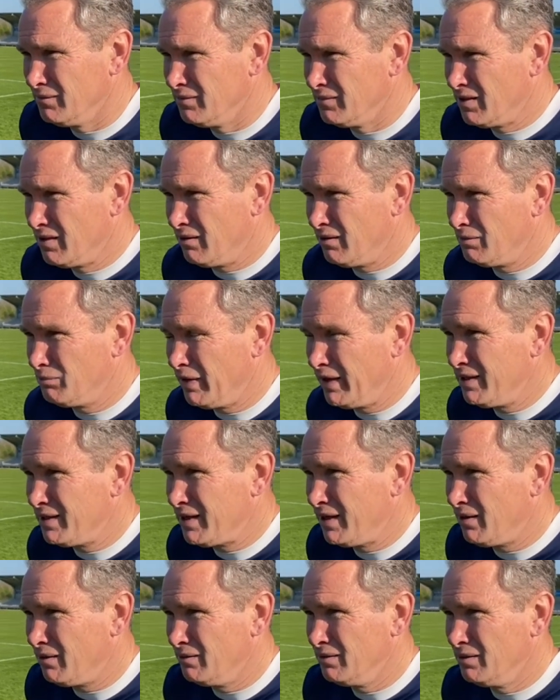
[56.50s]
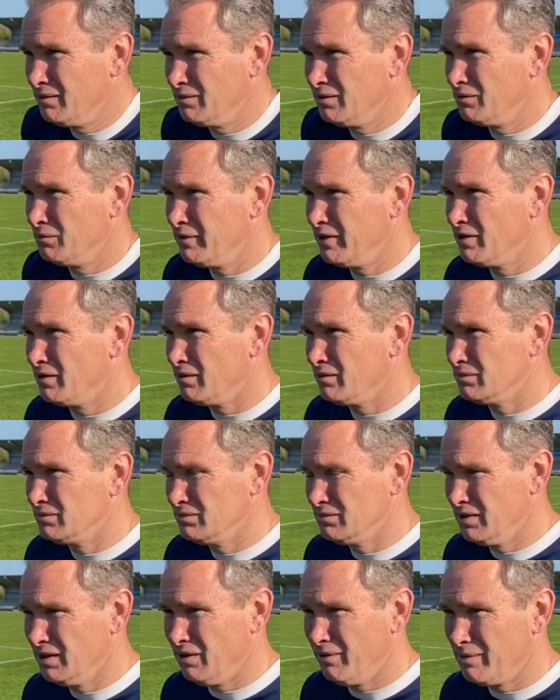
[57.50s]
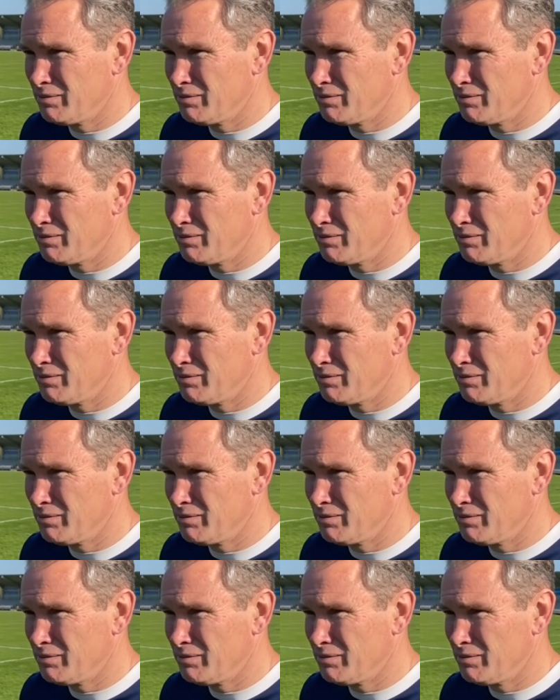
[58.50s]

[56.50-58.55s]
kind of make out that we got, you know,